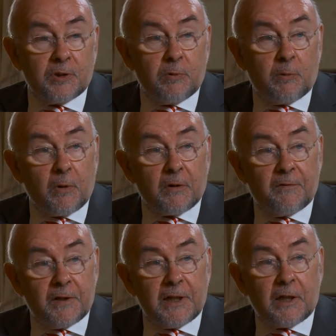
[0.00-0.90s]
which will work
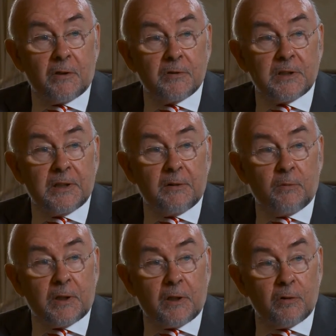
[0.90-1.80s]
very closely
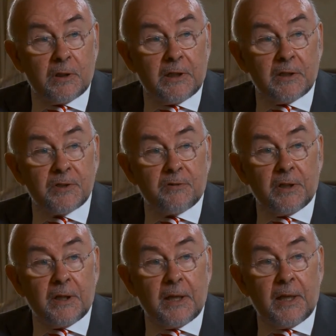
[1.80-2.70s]
with local industry